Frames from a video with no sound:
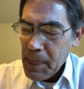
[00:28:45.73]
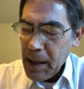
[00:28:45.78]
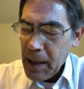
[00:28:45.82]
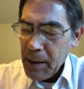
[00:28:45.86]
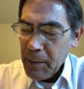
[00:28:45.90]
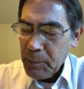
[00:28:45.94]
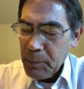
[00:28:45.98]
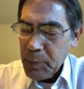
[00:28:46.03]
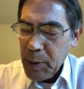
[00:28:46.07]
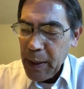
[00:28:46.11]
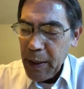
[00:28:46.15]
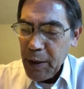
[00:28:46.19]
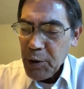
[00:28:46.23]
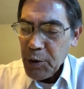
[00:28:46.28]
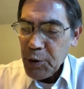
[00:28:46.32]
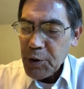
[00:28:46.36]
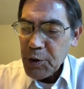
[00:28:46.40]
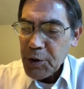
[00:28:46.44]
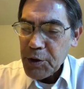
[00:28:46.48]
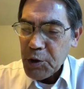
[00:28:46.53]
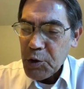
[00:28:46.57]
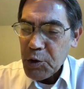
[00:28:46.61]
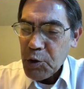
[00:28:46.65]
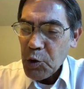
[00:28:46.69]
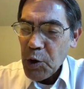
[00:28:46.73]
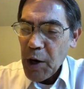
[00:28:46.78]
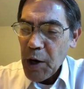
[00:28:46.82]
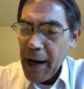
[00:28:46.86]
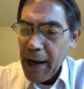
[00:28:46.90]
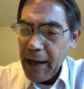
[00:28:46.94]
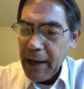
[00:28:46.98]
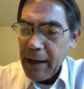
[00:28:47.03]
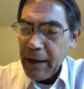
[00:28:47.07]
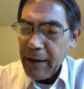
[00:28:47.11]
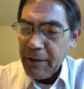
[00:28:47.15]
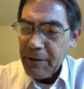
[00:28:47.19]
Peter's
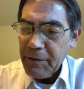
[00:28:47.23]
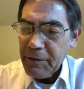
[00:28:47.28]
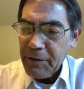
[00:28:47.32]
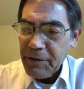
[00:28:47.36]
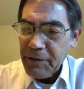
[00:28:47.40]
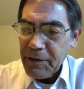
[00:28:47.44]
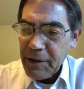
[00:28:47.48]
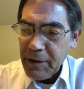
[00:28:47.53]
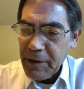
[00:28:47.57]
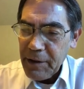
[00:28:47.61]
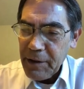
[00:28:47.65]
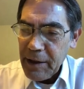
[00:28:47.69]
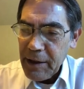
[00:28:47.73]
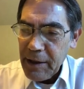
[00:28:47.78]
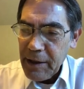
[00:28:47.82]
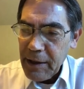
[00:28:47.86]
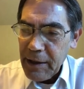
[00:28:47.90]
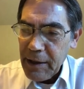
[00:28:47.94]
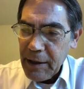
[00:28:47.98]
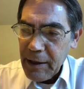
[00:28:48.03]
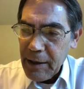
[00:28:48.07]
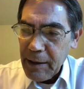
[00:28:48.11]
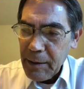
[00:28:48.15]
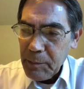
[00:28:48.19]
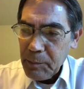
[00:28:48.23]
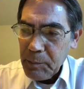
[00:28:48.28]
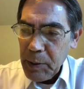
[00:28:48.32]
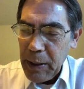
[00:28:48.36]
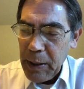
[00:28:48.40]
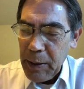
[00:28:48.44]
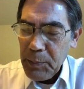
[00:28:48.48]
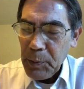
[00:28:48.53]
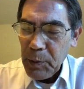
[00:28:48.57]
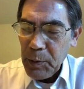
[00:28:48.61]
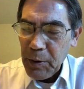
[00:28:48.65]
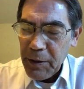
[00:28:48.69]
grave,
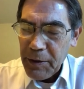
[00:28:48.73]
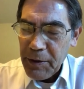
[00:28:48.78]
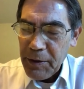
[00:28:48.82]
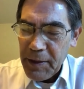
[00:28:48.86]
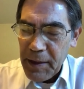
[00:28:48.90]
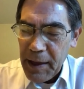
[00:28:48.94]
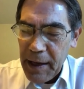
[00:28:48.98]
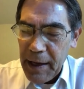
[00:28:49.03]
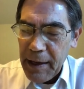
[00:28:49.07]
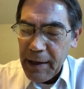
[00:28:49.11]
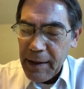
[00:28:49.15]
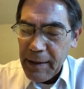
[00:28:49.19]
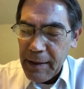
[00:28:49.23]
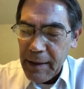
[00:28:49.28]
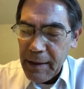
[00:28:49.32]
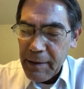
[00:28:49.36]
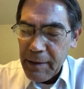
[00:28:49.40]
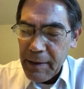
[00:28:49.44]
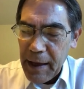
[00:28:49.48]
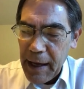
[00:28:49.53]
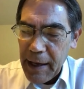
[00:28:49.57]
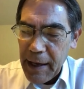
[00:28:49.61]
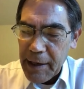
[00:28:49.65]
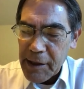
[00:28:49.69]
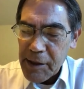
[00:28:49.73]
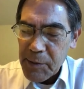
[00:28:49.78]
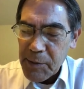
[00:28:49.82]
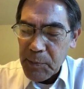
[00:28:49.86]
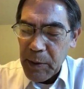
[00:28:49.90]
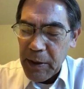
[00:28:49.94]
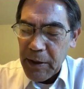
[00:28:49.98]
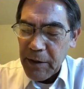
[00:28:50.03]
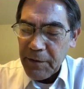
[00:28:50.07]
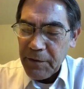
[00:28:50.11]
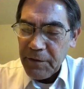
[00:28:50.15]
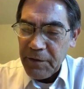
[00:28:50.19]
people think that it's
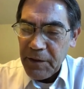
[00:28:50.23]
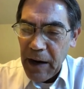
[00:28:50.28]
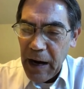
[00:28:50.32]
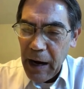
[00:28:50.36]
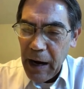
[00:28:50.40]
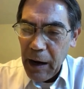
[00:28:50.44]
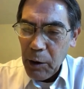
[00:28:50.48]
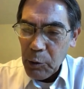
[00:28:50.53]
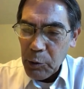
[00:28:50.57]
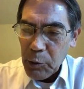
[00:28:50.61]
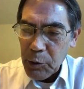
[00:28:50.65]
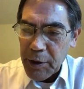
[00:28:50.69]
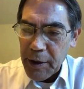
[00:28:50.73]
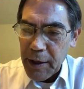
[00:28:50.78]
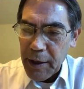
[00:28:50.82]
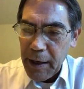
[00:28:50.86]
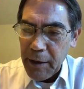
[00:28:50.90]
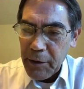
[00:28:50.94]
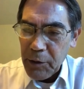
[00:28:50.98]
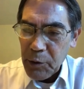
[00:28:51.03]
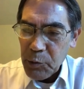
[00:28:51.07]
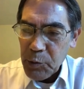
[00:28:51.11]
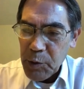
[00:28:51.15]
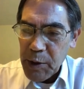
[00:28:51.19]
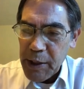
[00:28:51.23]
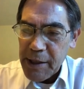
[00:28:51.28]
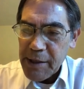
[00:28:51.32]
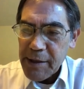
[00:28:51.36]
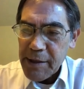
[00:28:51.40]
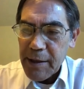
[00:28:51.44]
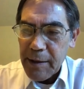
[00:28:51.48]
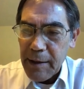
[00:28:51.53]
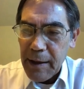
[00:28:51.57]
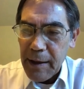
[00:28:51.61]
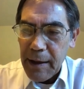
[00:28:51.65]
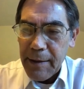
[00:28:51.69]
been found. And the
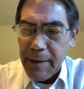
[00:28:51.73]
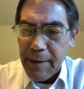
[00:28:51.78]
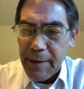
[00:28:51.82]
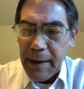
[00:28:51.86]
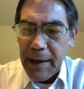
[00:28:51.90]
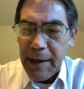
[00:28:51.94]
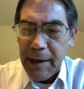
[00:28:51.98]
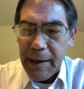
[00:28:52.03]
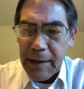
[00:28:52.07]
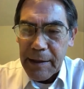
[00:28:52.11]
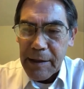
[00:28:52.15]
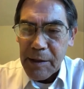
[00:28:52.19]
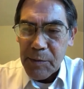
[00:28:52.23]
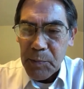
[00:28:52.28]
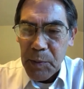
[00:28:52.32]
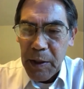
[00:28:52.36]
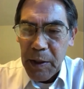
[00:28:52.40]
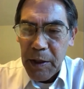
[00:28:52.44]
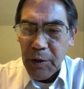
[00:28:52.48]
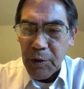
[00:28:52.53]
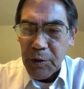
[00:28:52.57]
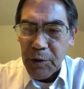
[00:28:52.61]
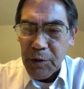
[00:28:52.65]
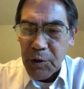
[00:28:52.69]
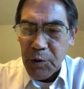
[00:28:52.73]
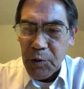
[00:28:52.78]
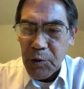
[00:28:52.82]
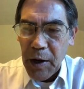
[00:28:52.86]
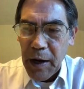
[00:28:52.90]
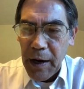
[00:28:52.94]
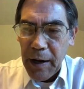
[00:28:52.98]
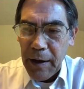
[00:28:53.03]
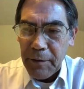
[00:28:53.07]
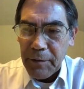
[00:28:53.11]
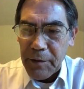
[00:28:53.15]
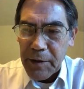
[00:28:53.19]
reason they think it's Peter's
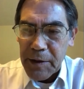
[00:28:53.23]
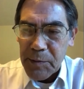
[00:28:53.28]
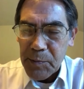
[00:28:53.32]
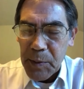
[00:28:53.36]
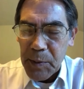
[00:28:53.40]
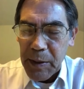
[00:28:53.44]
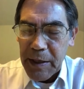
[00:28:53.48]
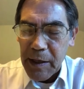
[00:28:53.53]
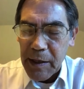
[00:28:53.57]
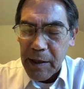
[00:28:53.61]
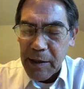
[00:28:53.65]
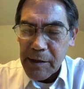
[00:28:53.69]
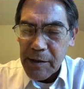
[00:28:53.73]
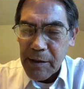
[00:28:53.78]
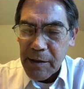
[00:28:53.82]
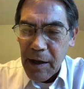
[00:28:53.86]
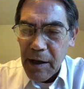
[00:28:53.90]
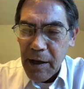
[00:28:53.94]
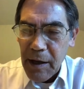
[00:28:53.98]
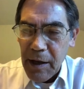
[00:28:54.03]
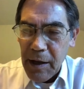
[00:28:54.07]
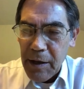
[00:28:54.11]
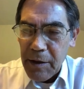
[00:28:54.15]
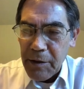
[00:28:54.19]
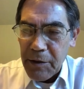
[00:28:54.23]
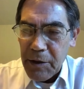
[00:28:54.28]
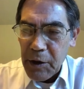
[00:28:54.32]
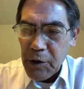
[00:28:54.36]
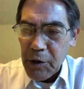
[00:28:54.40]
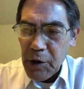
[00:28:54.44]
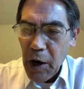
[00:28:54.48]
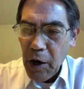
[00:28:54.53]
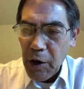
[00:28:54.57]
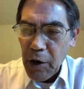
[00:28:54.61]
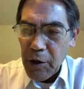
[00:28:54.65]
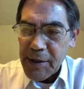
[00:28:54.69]
grave is because
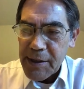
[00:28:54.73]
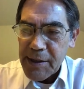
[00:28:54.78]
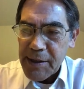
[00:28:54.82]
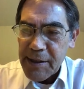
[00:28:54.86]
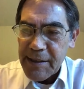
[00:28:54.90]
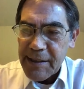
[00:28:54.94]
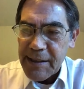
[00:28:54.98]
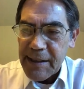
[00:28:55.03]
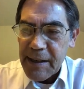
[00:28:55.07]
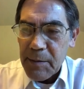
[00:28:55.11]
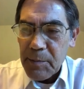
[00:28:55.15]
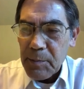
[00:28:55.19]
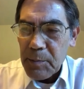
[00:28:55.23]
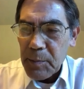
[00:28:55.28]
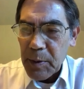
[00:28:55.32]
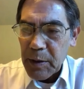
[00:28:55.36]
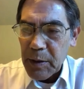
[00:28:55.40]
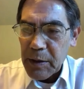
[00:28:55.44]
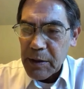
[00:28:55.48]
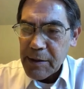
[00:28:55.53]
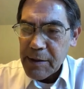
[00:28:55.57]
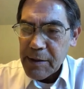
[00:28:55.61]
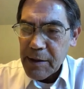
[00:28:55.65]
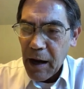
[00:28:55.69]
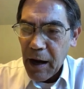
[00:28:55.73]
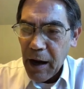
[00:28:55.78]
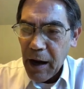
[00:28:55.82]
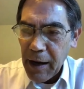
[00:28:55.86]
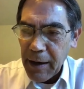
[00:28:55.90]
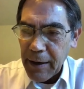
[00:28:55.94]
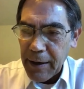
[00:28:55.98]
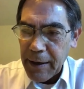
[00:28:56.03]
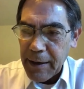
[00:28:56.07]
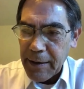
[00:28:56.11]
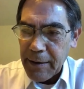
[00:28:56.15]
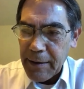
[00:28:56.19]
there are symbols
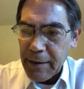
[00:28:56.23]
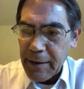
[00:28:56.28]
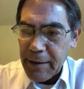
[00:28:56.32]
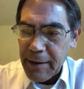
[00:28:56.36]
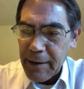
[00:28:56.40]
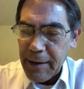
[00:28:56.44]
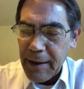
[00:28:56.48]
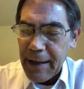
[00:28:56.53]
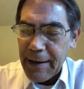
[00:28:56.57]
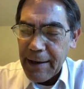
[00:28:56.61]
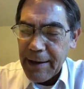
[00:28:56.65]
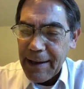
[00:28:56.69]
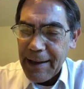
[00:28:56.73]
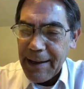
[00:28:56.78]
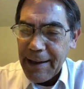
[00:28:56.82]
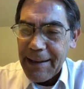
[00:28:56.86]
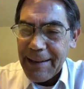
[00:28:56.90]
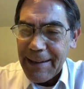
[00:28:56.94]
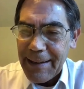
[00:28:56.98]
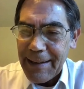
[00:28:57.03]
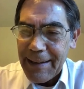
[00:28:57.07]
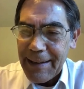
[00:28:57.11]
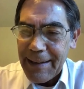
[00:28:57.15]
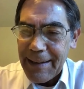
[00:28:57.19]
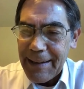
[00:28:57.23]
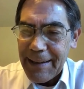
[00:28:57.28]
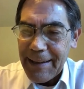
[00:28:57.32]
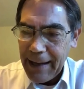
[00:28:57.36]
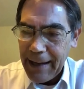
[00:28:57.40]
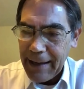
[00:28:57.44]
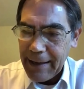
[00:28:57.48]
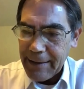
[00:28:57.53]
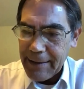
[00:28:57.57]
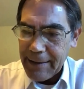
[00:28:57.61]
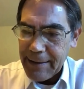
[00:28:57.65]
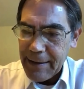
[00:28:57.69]
on it that
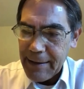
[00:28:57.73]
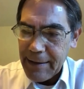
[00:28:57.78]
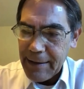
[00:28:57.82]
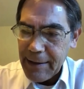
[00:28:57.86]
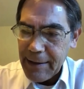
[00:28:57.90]
indicate